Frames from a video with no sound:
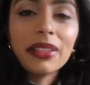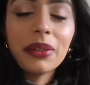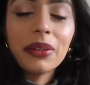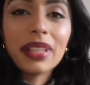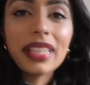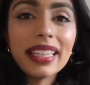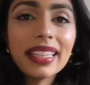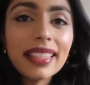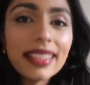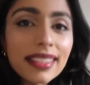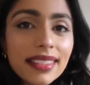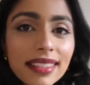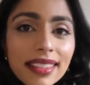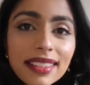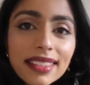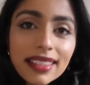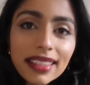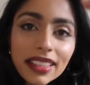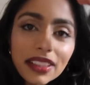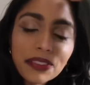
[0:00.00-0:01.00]
know, the
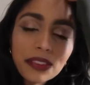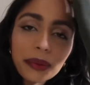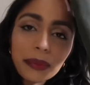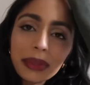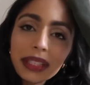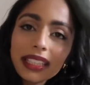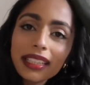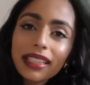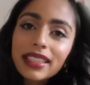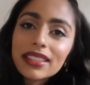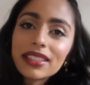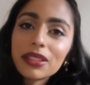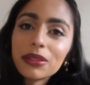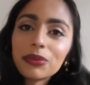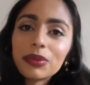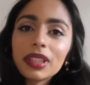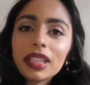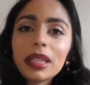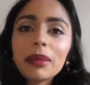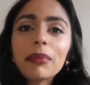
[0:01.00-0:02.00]
easiest thing for me is to
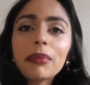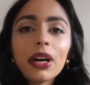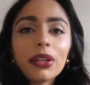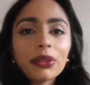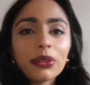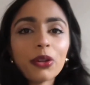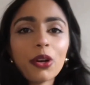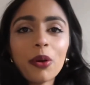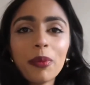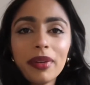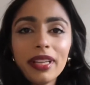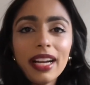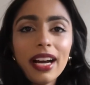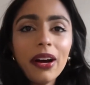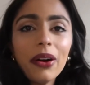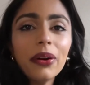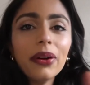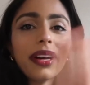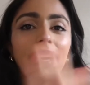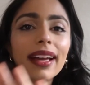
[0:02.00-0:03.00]
really monochrome it
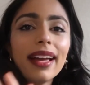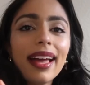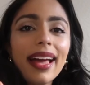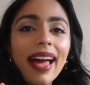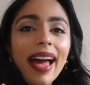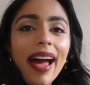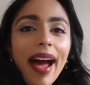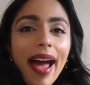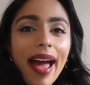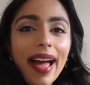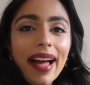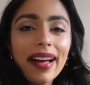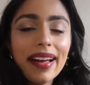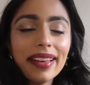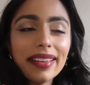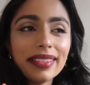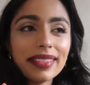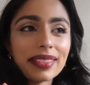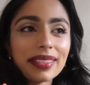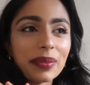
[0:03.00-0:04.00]
out
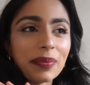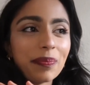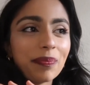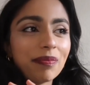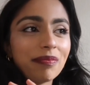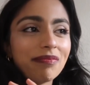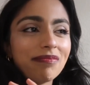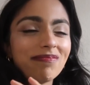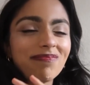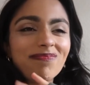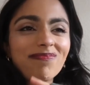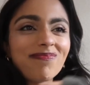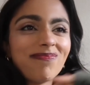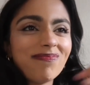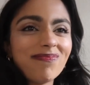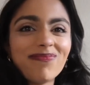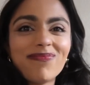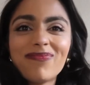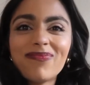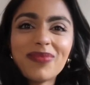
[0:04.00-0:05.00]
and
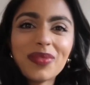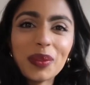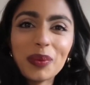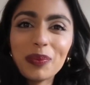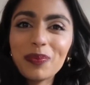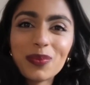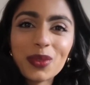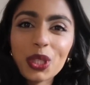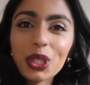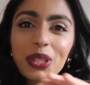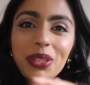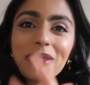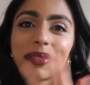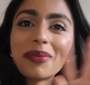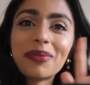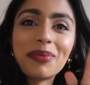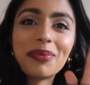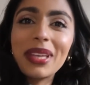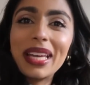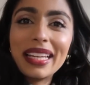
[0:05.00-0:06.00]
just
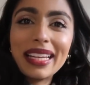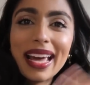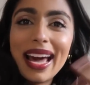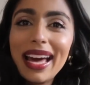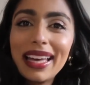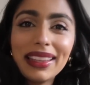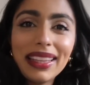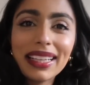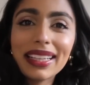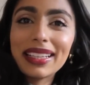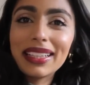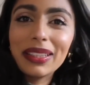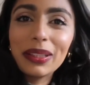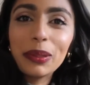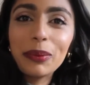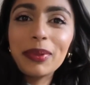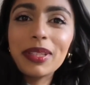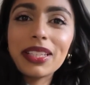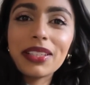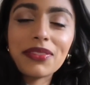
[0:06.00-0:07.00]
then add like a
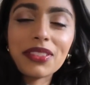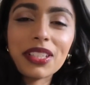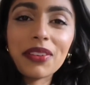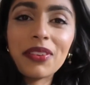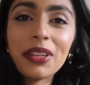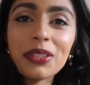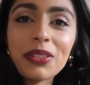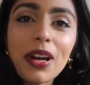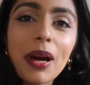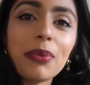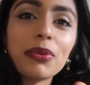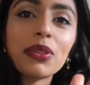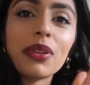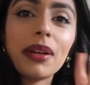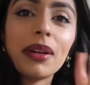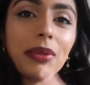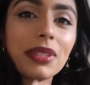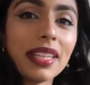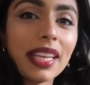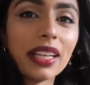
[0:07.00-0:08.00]
little bit of stuff on top. So
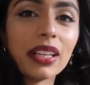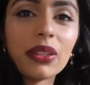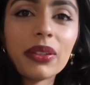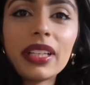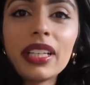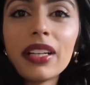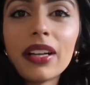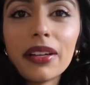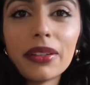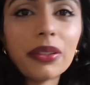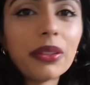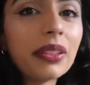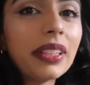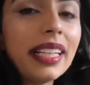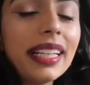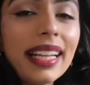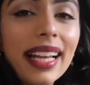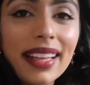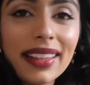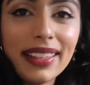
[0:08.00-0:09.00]
I was like green on
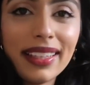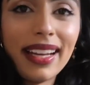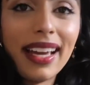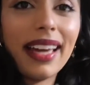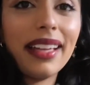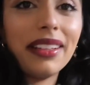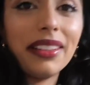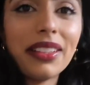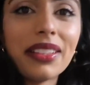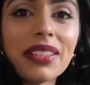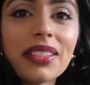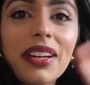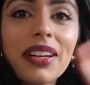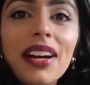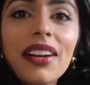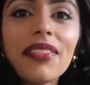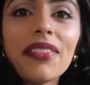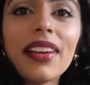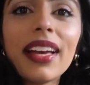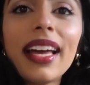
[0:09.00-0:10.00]
green, and then I added the
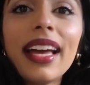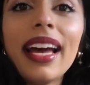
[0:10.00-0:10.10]
scarf.